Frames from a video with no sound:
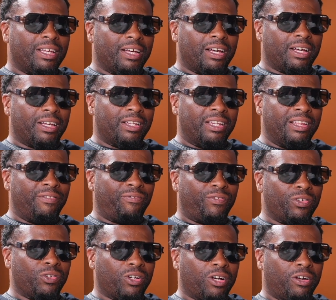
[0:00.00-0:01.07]
It didn't
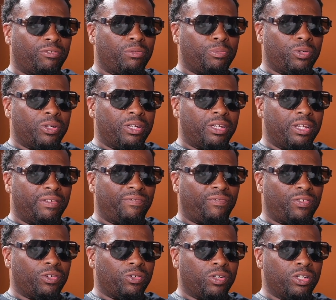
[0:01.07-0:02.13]
feel comfortable. It didn't
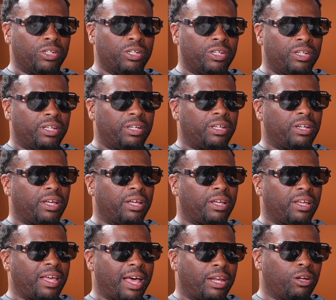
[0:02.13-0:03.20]
feel good. And
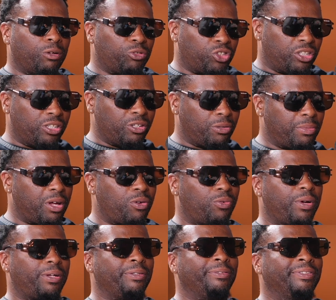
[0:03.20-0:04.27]
I don't steal, by the
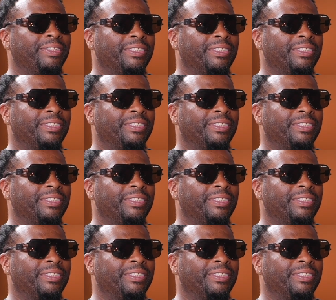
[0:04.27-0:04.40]
way.